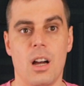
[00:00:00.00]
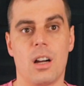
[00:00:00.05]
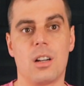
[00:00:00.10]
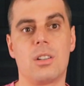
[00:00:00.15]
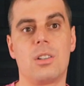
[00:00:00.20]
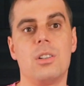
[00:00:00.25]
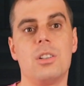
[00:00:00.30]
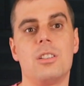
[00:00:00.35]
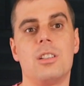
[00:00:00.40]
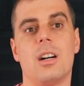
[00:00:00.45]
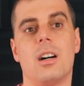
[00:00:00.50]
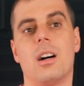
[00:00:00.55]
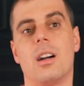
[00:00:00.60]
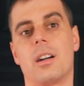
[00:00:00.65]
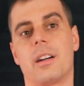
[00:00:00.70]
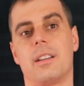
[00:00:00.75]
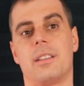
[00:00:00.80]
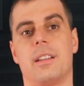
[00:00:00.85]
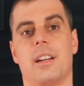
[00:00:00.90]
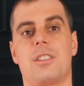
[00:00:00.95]
A good
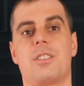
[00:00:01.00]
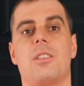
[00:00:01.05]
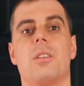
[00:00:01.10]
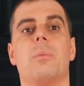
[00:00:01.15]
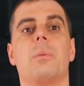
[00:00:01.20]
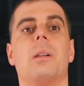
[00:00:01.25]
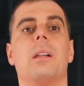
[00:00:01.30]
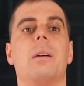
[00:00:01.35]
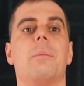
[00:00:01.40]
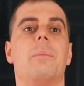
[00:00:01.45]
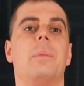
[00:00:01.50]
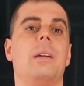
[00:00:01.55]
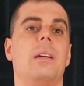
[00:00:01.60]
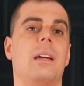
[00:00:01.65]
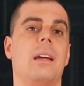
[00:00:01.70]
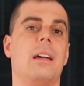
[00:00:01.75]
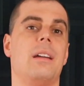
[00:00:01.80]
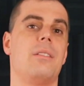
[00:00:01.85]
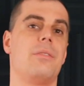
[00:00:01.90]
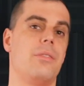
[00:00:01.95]
architecture will
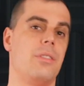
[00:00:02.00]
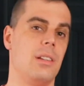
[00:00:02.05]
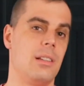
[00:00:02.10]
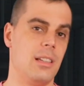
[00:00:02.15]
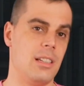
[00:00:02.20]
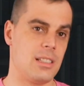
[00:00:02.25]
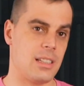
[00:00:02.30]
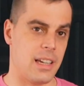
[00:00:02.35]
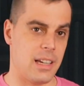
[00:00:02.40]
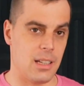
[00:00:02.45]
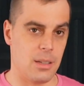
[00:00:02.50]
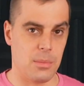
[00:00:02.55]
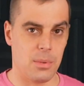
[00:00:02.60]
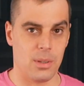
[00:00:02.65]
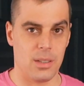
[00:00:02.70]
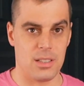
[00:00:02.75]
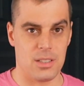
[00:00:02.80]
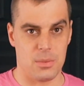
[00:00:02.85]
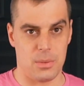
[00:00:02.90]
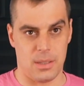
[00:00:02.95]
be infinitely scalable
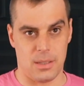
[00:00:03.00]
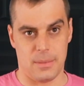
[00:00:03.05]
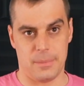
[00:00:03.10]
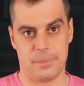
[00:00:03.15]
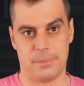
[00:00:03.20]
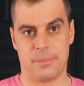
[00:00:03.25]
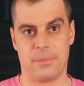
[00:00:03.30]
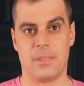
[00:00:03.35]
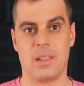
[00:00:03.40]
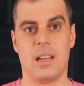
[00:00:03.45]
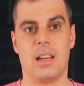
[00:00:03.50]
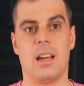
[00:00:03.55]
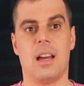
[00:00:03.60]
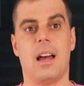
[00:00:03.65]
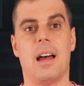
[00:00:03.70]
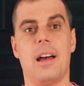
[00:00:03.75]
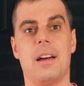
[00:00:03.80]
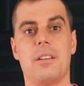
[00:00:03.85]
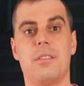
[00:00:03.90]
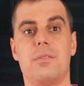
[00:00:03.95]
as well,
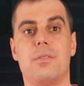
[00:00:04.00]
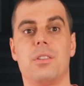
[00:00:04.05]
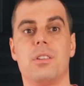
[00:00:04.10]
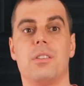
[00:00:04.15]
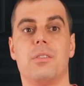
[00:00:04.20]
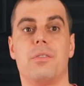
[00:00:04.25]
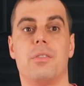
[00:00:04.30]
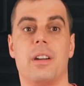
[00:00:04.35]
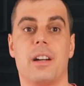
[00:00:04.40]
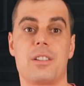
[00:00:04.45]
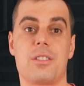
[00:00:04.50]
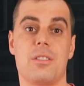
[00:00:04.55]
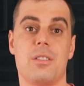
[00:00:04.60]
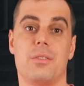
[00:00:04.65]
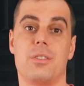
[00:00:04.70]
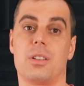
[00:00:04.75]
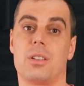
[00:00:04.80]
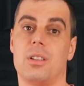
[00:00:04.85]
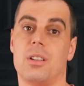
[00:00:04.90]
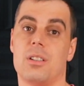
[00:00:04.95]
and for a fraction of
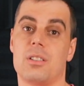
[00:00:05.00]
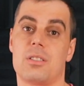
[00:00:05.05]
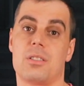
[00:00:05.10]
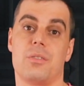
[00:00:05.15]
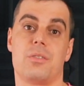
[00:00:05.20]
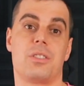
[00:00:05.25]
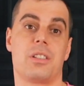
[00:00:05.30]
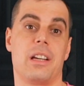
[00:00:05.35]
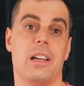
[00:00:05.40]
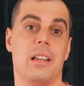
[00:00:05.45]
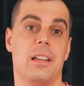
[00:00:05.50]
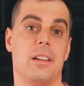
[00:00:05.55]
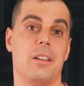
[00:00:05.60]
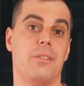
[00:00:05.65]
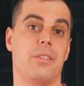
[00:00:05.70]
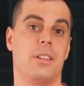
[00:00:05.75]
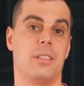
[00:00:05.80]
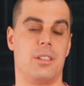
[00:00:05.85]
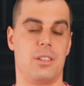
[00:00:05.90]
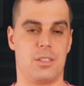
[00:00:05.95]
the cost of scaling a
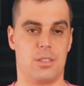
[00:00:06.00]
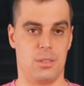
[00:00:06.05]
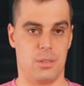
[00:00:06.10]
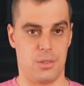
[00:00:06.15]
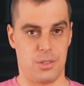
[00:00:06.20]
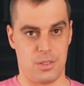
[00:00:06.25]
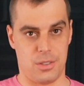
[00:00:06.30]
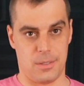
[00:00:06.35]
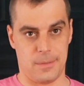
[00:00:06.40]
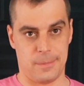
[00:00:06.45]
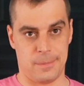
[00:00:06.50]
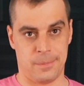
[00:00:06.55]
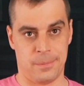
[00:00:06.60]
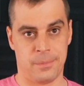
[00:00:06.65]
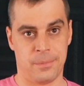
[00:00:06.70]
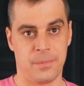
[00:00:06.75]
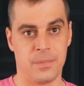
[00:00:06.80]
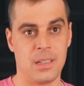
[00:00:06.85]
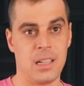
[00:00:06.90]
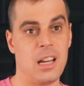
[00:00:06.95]
vendor solution.
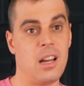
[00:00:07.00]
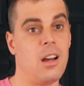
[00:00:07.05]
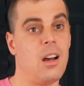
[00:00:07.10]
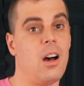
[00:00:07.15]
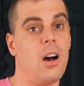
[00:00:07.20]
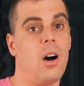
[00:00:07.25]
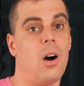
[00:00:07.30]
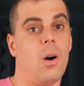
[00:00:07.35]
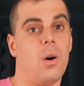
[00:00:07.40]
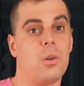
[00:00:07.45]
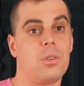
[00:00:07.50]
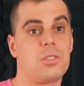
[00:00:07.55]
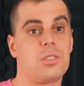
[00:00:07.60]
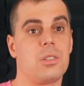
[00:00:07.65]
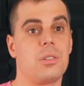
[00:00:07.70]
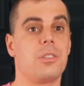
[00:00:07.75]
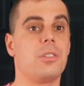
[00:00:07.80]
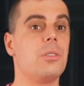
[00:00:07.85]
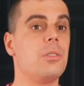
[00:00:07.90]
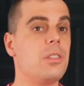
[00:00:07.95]
Also,
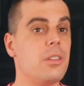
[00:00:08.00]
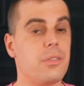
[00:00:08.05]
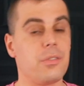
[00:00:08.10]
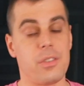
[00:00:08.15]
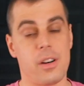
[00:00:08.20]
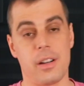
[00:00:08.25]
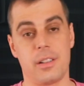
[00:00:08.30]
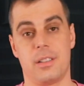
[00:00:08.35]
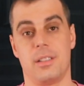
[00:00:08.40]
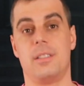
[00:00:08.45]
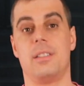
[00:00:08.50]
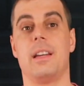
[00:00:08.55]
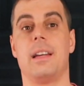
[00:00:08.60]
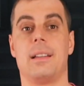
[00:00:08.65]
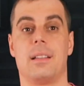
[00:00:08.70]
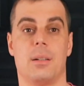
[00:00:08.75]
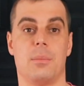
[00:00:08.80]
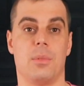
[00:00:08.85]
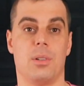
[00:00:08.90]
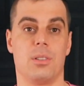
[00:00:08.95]
you define the
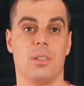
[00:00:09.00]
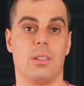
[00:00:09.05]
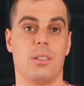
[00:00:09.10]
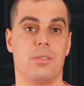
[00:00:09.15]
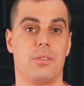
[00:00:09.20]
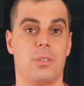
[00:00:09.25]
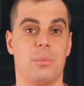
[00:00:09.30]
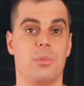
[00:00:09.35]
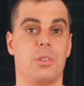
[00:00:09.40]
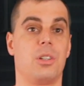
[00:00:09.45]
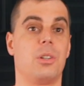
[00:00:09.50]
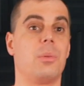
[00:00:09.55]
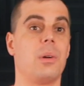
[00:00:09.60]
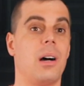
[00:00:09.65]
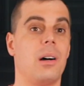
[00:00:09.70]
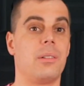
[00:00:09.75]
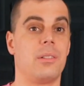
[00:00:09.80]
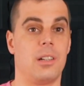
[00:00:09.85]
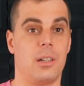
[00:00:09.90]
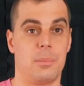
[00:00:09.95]
data model from the
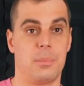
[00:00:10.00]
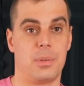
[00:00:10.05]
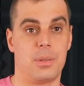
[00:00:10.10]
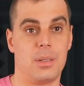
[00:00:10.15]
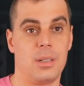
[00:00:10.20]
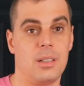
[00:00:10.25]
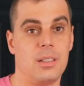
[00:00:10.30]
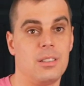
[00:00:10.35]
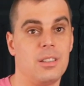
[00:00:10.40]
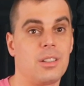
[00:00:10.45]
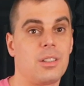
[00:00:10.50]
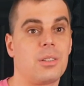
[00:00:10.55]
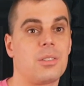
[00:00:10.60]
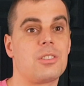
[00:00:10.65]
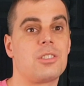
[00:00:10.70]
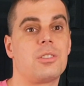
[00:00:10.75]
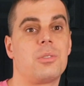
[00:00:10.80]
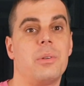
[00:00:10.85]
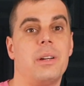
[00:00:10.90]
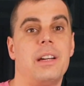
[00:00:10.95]
ground up. The
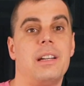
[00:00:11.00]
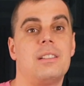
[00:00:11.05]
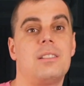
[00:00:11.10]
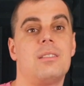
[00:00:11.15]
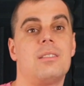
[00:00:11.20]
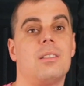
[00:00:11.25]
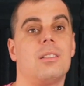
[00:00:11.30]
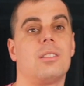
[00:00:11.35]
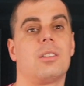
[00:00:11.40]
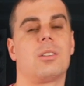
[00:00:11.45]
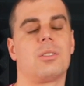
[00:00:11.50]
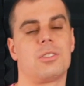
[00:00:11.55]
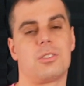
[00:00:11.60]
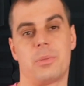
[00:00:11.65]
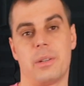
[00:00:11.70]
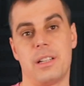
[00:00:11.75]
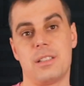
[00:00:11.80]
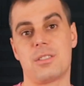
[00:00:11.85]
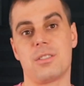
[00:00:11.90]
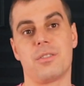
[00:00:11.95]
constraints
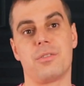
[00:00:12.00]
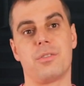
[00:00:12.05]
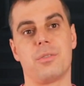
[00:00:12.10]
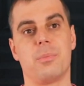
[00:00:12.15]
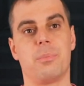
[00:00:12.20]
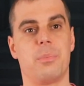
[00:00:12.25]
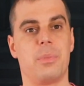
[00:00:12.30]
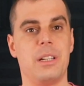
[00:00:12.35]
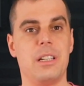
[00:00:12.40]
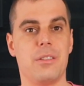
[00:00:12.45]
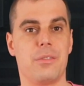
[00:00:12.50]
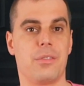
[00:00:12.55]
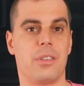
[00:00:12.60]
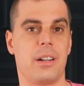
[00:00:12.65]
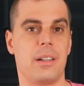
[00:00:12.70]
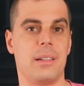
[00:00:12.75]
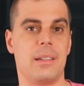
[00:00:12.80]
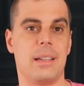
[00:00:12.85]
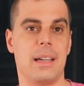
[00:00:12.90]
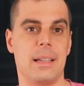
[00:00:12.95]
of
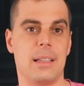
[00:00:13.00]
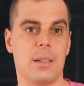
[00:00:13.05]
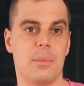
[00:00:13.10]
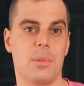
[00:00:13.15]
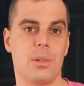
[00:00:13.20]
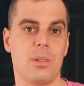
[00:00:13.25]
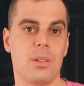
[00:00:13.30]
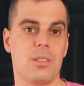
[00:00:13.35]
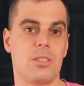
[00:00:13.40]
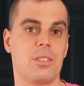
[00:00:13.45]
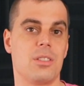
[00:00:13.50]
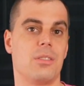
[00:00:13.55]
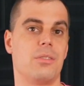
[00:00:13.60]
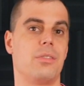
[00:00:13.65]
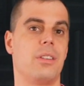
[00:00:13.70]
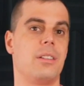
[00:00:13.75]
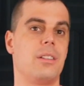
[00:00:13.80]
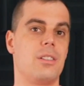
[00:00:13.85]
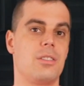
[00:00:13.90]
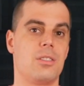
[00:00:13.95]
predefined data models of
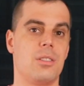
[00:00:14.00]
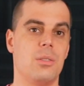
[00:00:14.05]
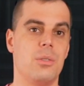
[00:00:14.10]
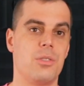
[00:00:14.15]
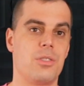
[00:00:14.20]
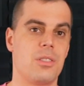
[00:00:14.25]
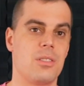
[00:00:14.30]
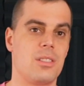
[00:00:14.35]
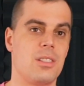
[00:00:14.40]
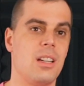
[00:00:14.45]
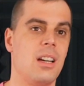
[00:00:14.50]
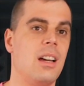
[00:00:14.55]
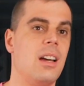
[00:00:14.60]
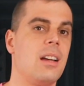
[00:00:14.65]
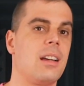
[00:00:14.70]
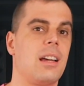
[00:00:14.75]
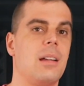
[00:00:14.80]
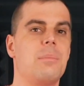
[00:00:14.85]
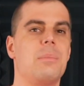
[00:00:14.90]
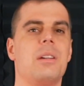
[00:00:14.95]
vendor solutions
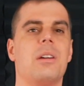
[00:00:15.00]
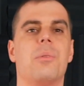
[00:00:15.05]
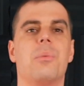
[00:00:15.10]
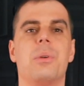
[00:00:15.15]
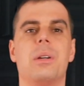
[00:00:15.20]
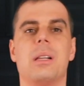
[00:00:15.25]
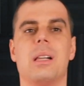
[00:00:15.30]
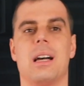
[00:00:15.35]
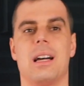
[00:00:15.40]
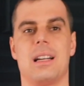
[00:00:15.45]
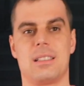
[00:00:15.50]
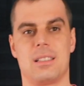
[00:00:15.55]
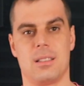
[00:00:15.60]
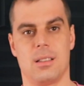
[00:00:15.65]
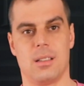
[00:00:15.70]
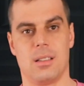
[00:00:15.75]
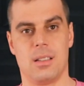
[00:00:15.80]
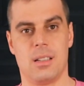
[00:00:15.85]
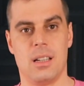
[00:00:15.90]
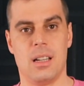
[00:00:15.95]
can be a real
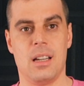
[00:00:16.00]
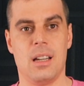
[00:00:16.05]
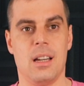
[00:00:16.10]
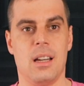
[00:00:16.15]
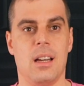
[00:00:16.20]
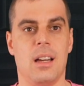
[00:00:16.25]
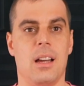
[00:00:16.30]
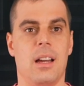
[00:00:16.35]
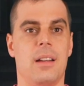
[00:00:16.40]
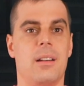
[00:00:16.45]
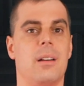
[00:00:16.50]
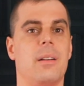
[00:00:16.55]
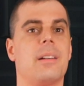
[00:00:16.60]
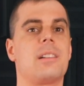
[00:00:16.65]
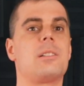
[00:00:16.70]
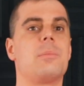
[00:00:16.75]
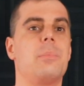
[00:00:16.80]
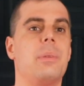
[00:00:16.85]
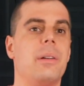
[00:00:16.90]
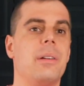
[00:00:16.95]
hassle. In our
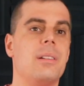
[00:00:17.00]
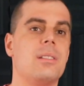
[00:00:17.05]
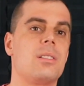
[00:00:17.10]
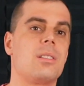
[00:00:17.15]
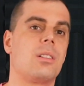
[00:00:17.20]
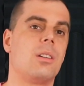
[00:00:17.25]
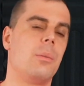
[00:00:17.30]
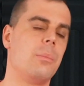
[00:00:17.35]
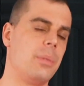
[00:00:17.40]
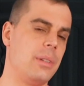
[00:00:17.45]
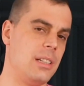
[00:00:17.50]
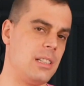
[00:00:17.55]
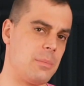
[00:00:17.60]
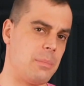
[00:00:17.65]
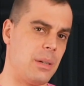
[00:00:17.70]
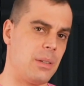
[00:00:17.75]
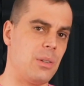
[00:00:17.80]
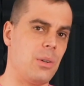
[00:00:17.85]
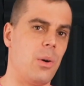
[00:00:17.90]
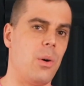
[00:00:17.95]
experience, companies
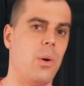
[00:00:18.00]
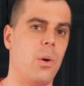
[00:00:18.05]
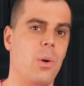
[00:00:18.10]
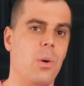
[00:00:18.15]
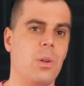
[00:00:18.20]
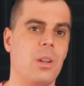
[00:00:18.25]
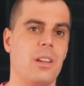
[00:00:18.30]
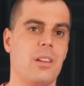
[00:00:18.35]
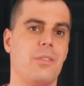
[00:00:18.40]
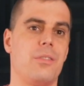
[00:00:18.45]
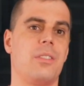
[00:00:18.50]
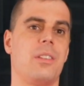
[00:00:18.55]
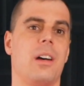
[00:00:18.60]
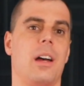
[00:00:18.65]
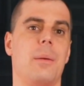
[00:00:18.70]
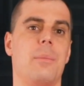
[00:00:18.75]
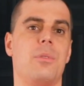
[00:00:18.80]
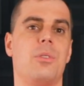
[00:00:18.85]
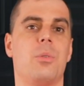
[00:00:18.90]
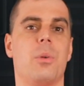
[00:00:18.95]
spend a whole lot of
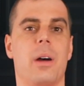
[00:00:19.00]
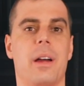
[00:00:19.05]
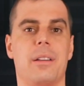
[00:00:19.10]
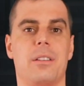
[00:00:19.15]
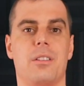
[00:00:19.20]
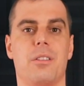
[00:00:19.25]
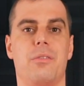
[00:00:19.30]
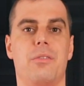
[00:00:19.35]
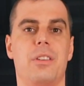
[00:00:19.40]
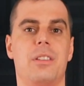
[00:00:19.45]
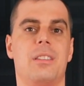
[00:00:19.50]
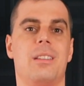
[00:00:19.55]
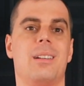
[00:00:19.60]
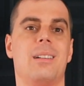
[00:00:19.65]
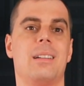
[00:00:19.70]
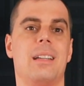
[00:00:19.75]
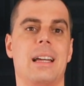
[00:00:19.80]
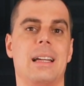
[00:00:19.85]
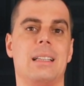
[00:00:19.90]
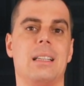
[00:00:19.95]
time trying to fit their
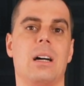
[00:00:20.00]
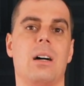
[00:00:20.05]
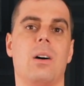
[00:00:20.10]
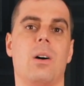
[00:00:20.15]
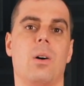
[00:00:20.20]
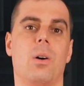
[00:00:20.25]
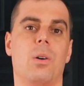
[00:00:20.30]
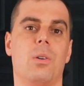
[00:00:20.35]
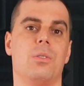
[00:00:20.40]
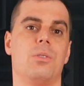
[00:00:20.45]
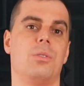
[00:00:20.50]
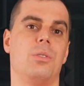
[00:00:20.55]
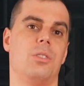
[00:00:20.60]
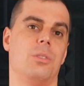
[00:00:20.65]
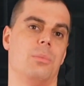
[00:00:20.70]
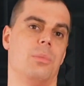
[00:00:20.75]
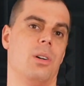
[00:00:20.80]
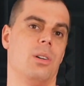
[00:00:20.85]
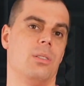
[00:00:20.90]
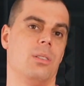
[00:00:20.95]
data onto the
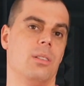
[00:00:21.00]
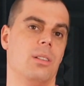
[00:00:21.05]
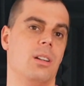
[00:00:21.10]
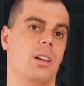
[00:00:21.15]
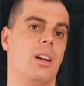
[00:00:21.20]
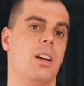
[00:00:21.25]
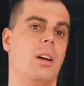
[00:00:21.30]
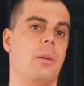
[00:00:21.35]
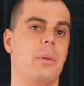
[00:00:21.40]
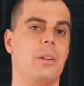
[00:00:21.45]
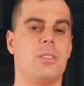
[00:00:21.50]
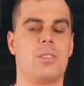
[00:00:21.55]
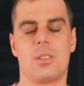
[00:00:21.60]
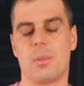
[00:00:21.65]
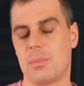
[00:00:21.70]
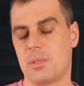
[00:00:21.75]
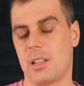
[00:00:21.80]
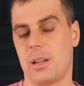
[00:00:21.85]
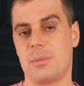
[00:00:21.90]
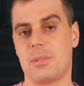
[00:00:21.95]
model, which
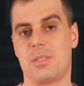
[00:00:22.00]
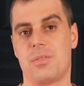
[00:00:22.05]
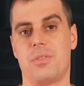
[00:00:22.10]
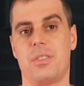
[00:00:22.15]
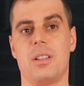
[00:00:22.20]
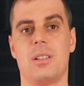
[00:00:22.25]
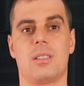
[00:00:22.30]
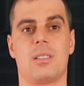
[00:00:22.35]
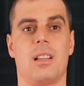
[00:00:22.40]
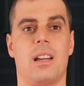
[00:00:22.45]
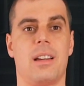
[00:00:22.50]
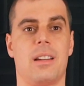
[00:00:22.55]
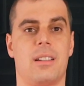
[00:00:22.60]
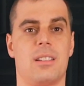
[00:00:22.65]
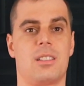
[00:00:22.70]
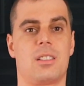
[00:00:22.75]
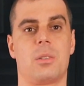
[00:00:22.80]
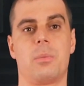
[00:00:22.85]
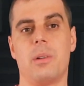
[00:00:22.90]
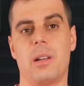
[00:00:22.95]
sometimes feels like a
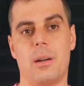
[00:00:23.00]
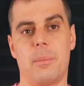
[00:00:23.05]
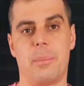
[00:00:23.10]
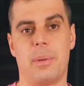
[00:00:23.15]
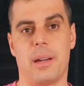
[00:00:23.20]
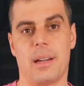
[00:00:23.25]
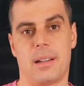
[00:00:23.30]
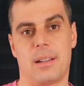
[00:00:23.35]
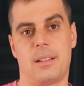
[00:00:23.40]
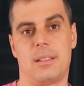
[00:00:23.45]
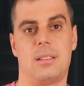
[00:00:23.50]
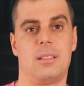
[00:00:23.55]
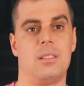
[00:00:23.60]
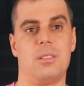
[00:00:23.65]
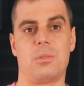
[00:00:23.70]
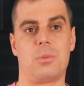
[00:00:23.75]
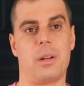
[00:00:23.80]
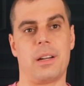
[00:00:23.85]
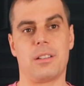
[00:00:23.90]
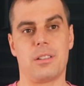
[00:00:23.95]
square peg
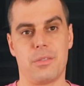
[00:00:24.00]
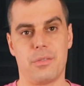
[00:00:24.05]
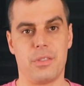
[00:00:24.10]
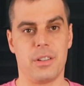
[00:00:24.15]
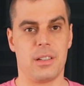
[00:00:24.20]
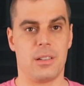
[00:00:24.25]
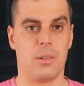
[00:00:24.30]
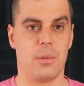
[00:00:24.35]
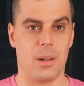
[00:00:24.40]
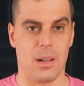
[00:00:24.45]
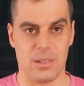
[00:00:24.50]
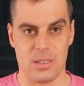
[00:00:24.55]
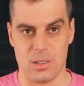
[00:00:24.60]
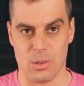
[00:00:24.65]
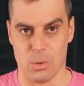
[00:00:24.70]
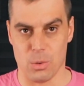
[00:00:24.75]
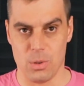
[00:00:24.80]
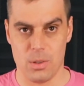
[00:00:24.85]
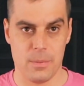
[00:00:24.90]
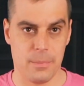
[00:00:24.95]
trying to fit in a round
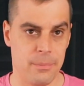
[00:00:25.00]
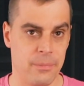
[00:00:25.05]
hole.